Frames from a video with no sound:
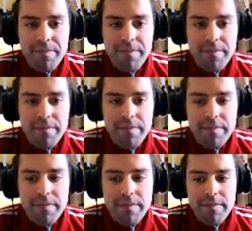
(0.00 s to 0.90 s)

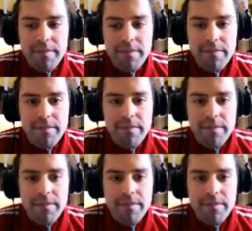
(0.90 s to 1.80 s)

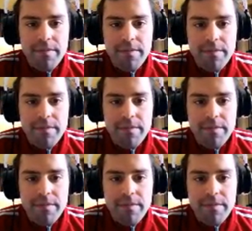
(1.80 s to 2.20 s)
[no speech]